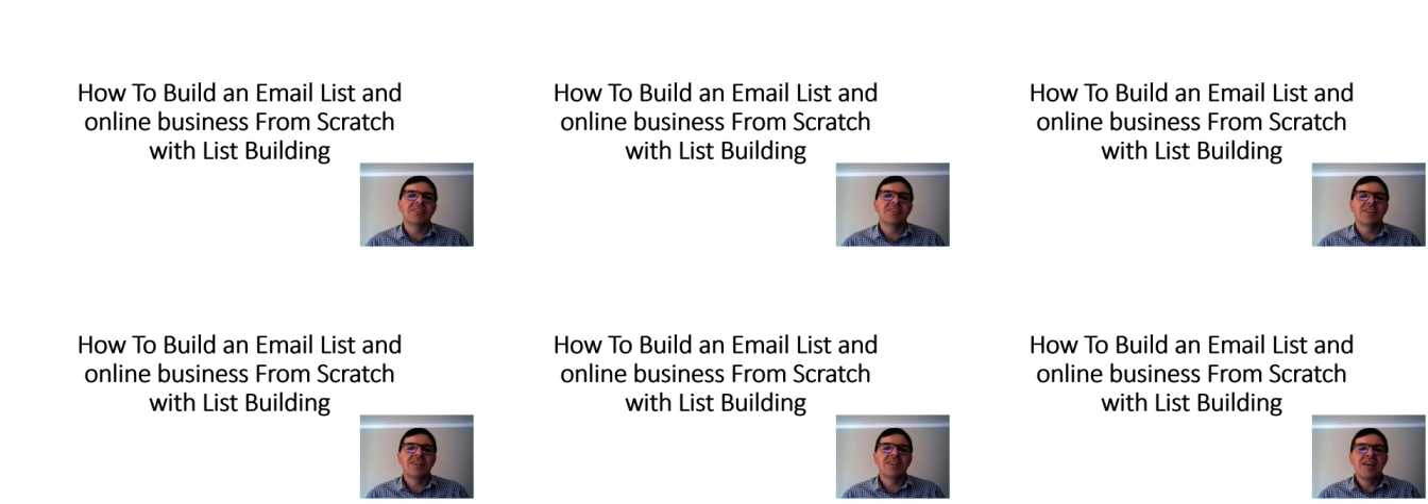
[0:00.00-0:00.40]

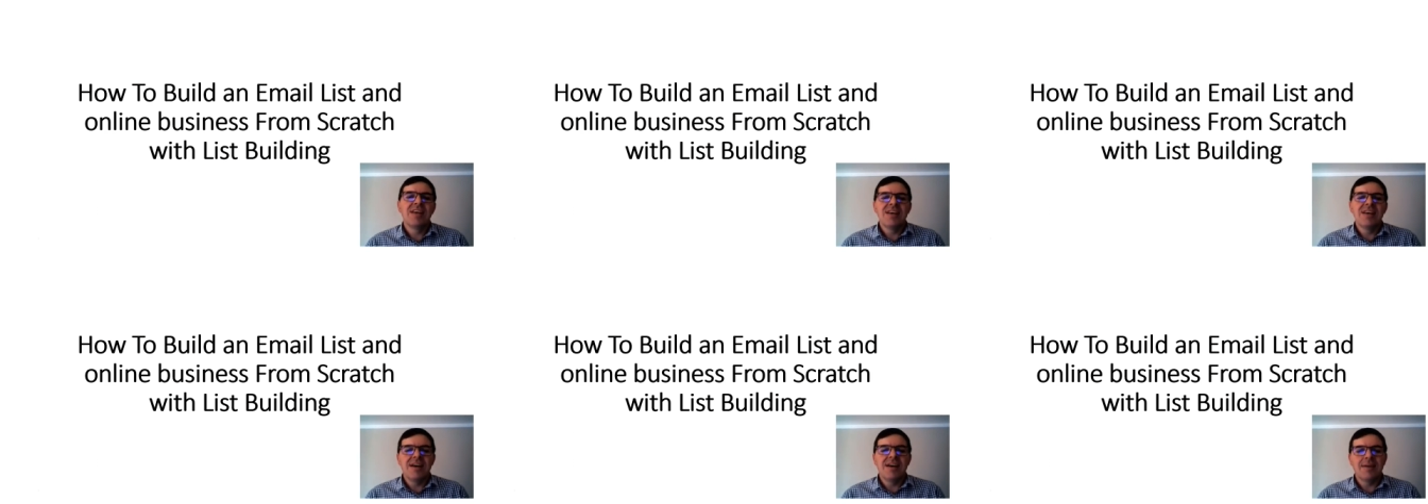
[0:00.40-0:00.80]
And
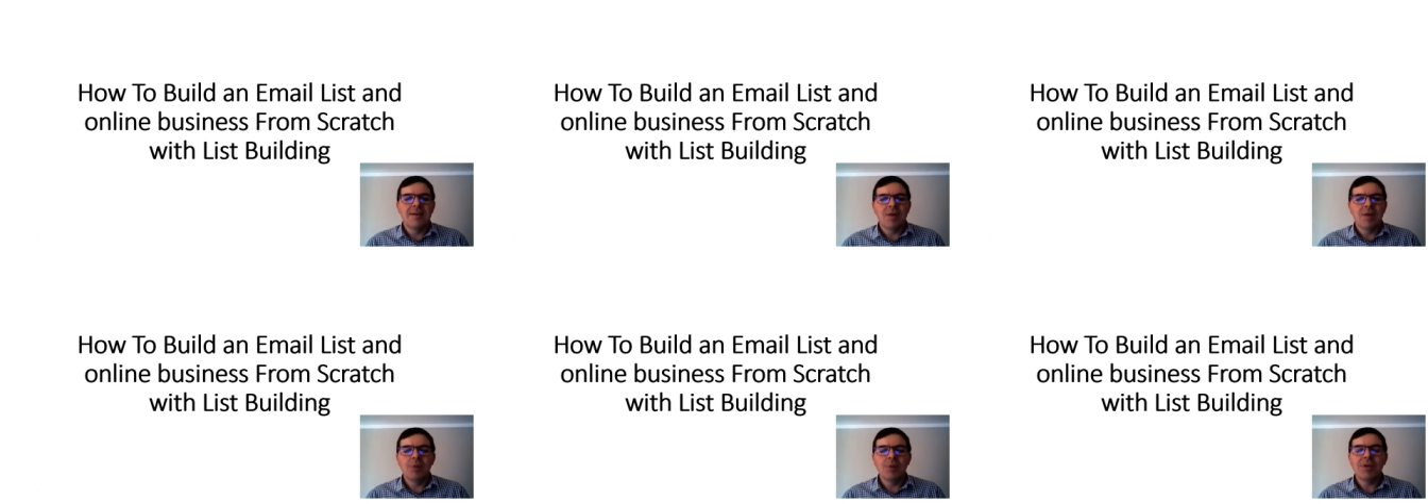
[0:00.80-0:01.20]

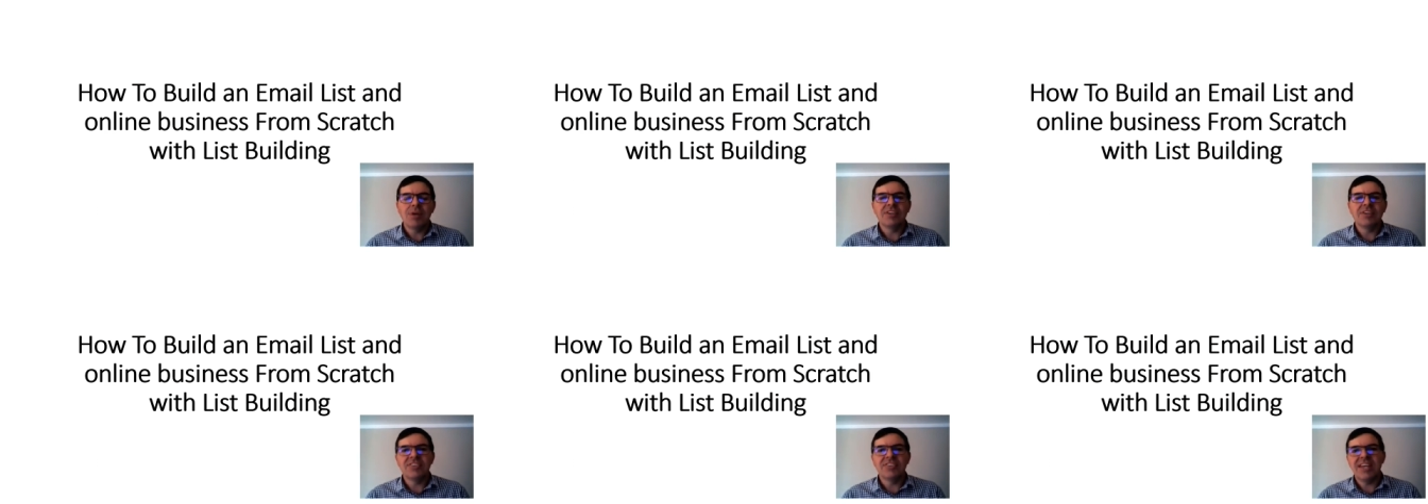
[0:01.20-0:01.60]
um, I hope you
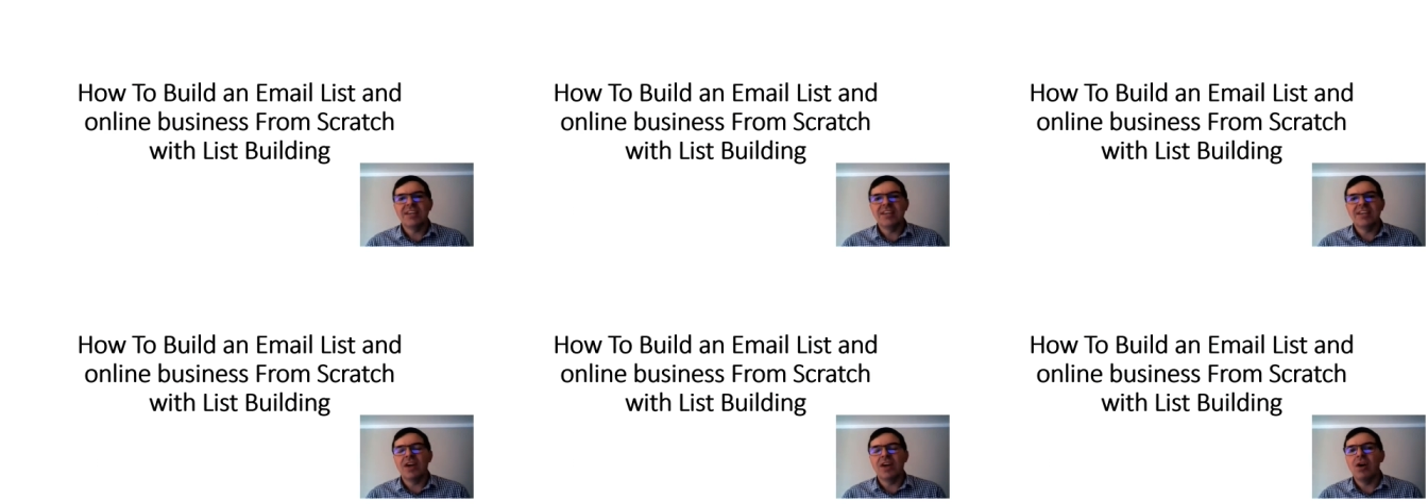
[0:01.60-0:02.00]

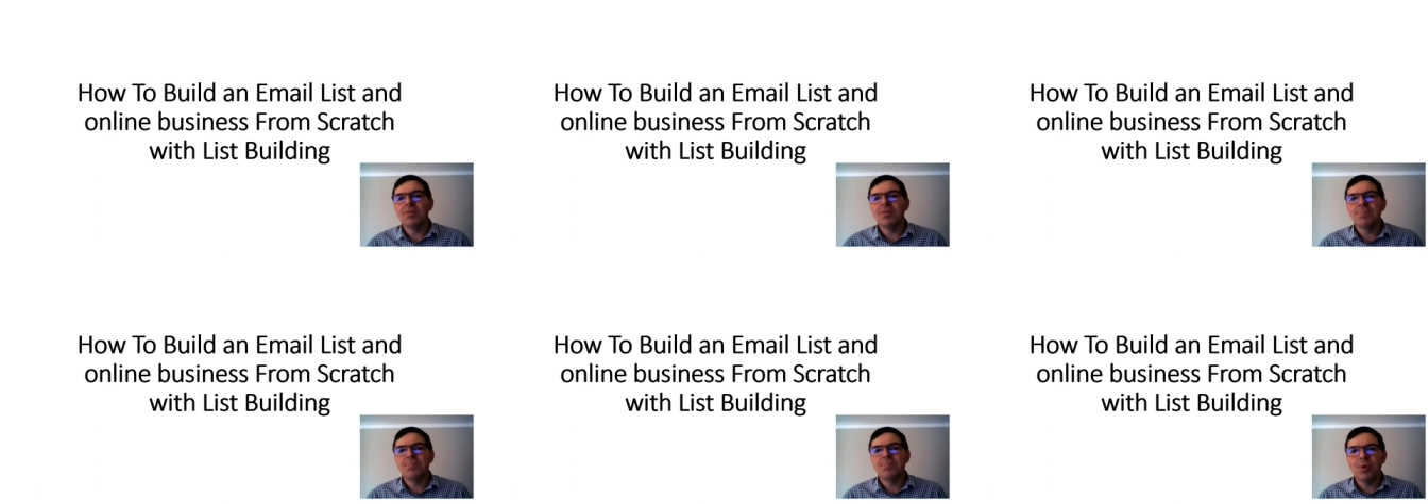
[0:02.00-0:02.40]
understand how
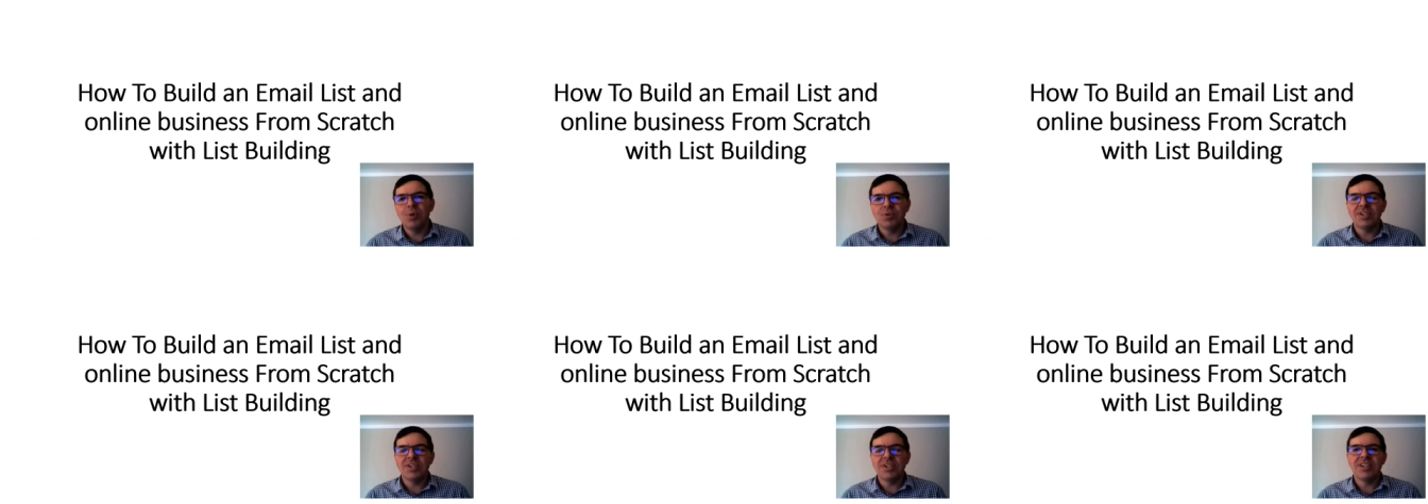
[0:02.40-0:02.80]

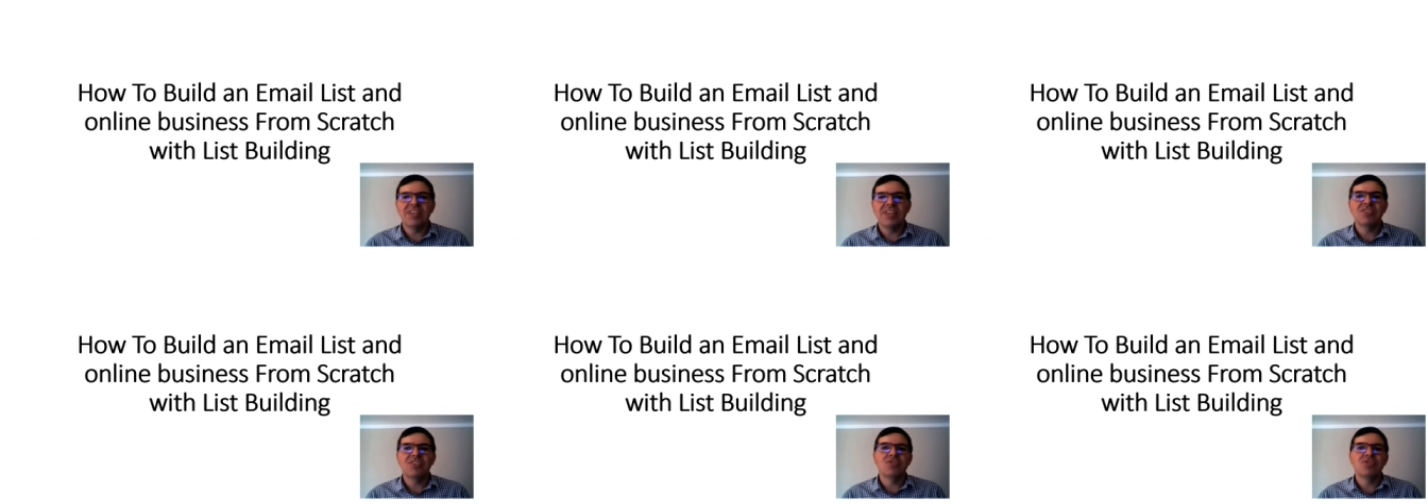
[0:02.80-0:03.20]
important it
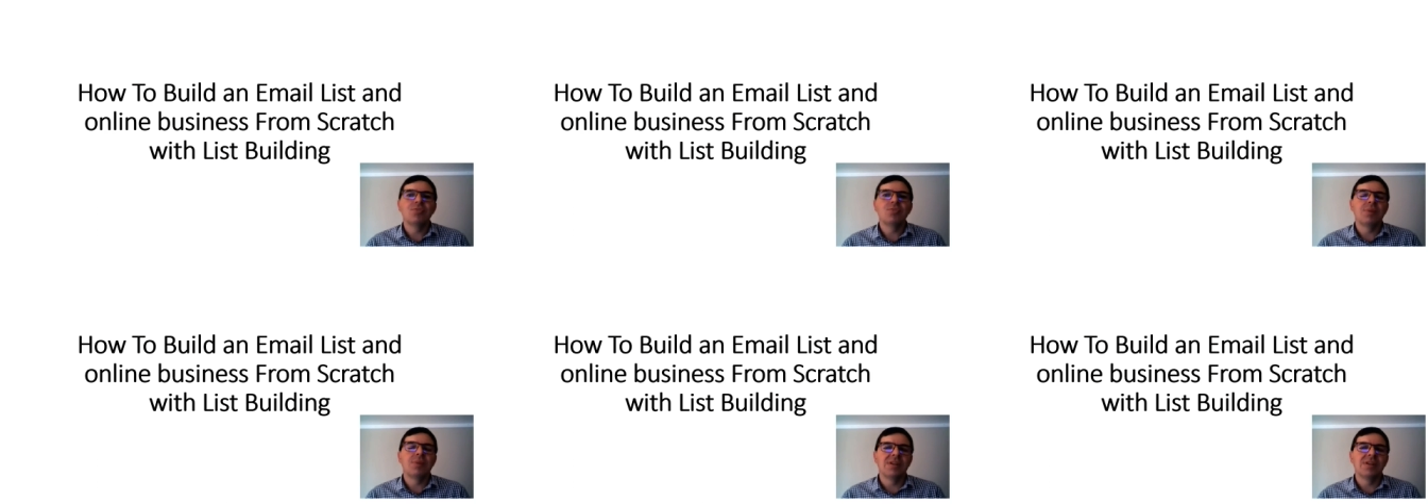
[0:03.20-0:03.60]
is to
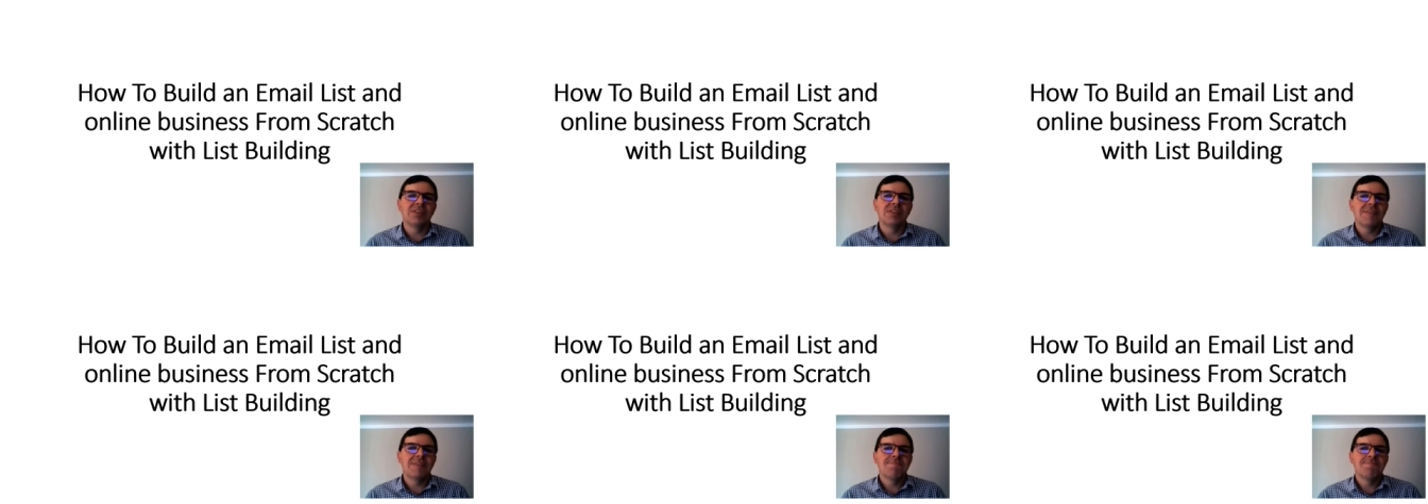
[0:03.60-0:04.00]
build